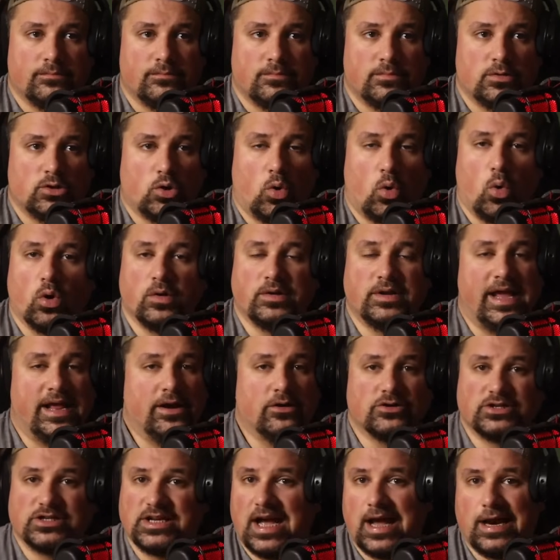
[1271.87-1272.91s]

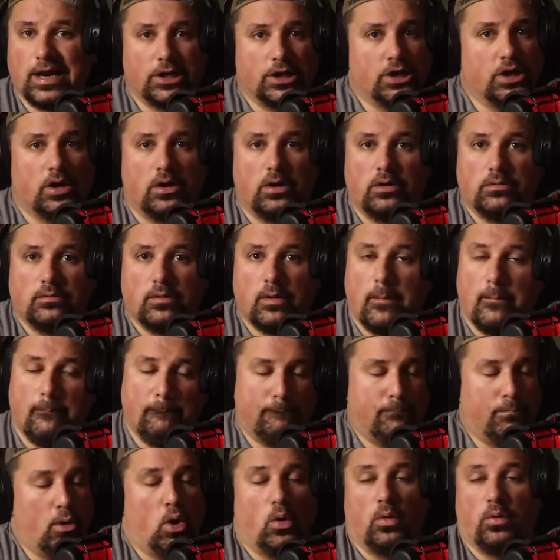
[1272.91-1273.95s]
Coordinators got to go.
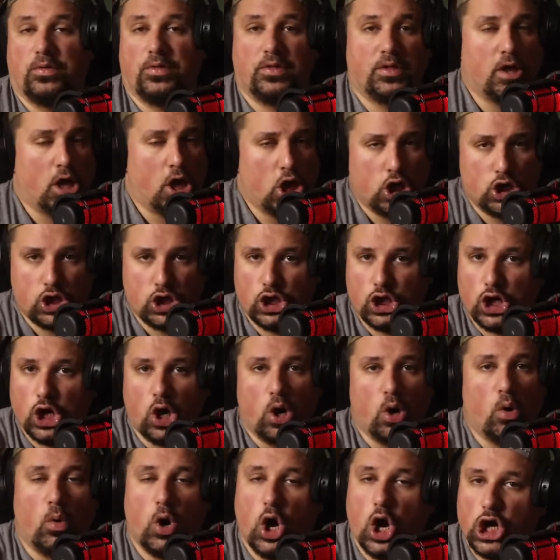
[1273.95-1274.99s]
Both.
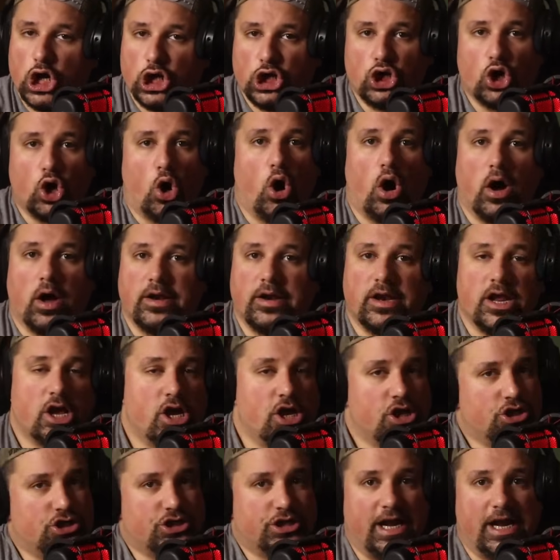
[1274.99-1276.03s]
Go. Gone.
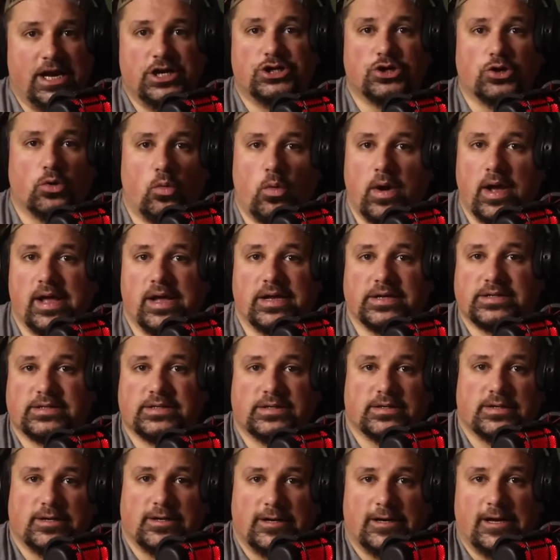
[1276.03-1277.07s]
Change your ways.
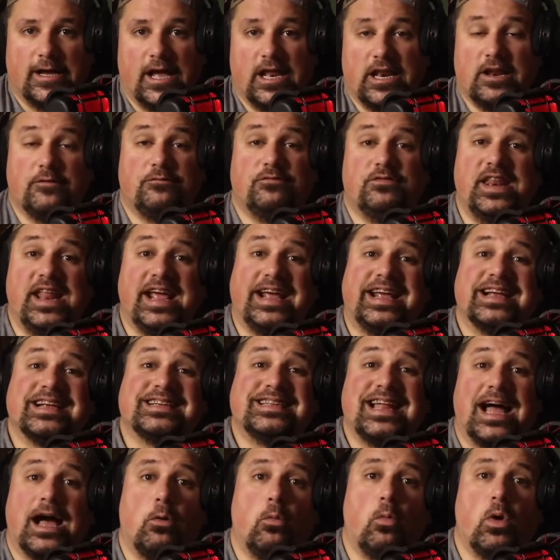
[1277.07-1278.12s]
And if Nick is
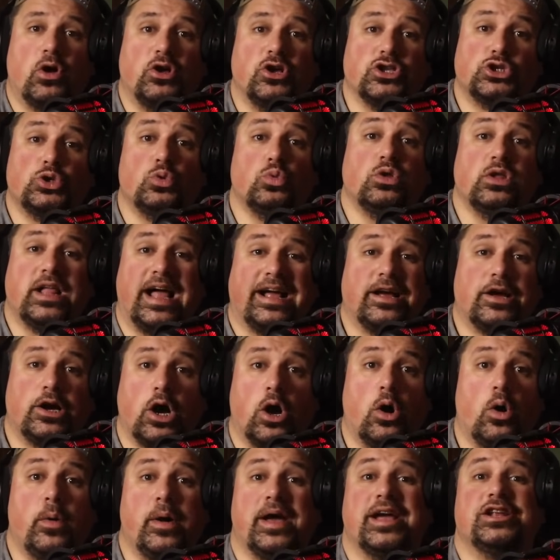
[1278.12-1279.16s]
not willing to let
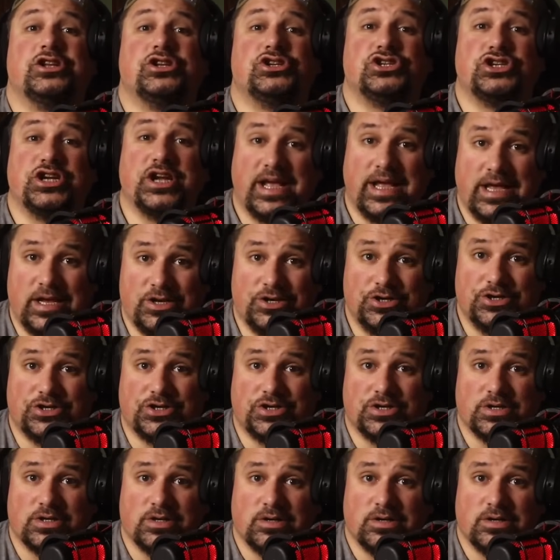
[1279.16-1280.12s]
go and change,